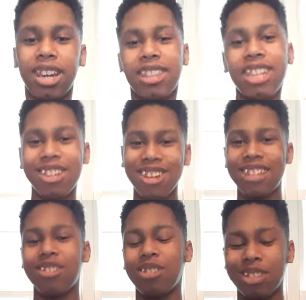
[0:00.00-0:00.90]
Thank you
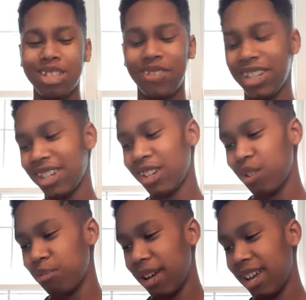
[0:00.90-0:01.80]
guys for watching this
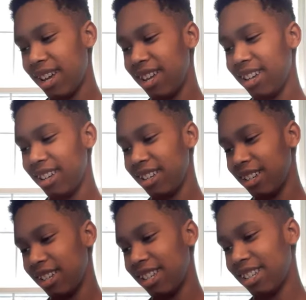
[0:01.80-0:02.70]
video, my
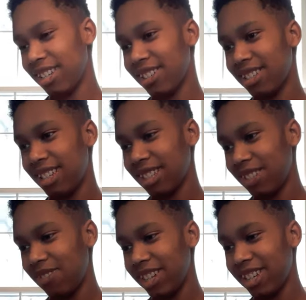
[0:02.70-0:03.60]
Nintendo
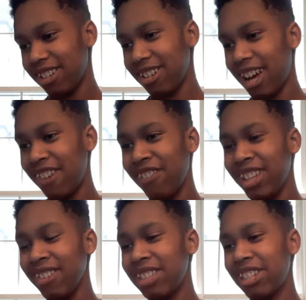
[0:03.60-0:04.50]
collection video. I
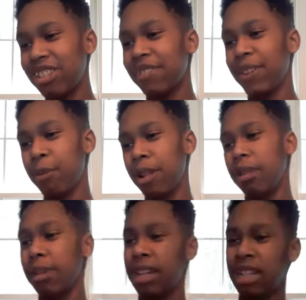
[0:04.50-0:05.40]
really wanted to do this video
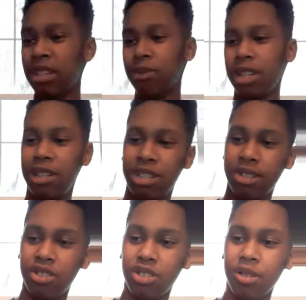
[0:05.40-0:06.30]
mainly because I just wanted to
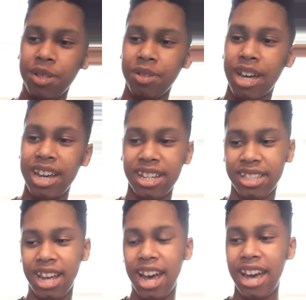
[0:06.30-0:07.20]
show you guys
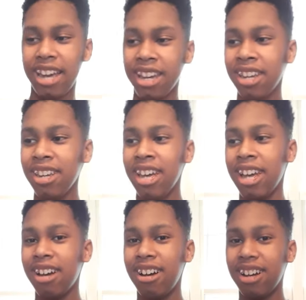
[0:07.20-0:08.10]
that I
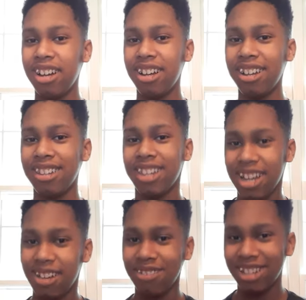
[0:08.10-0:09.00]

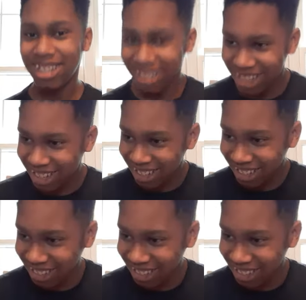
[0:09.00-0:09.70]
love Nintendo.